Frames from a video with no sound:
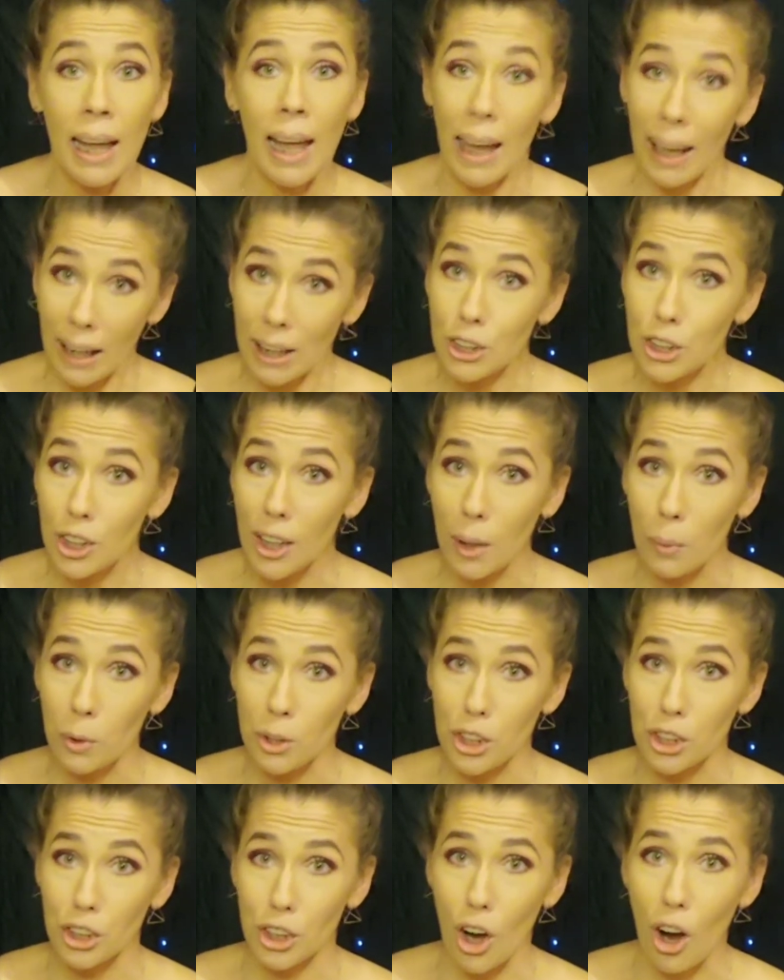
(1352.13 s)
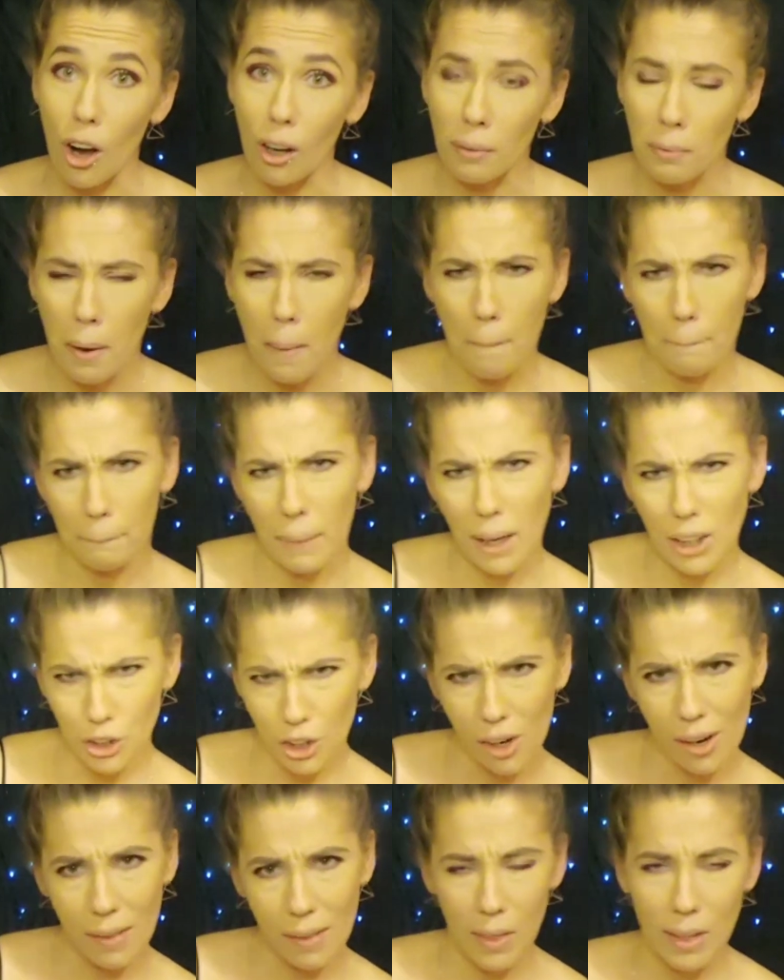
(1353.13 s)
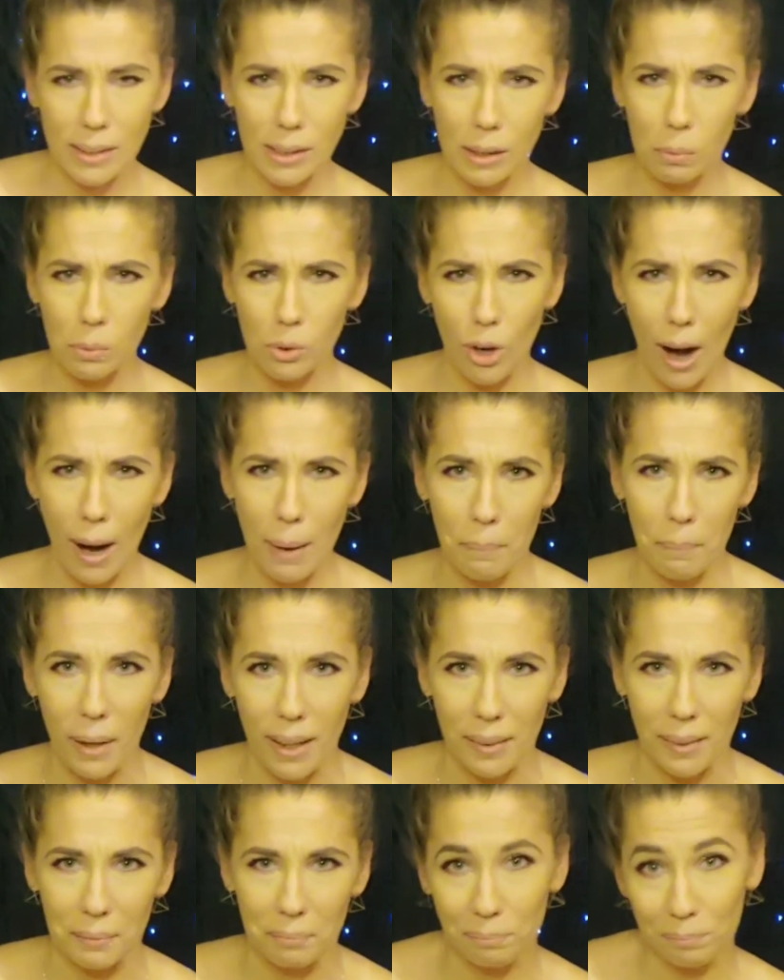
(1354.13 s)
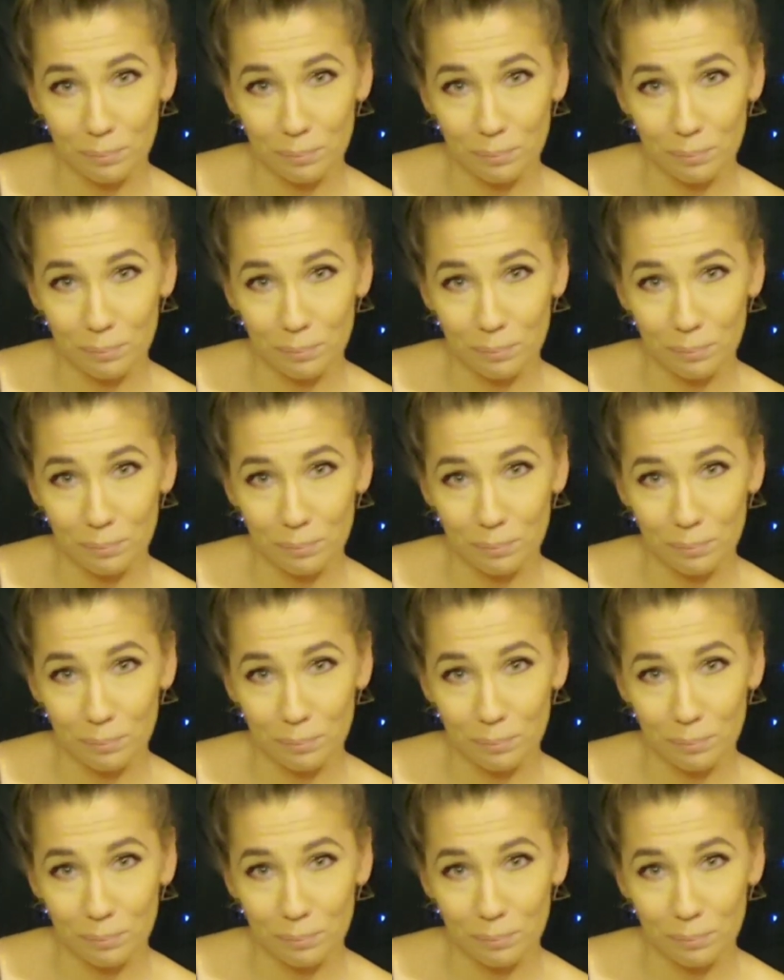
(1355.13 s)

and you like what you saw, make sure you hit that subscribe button.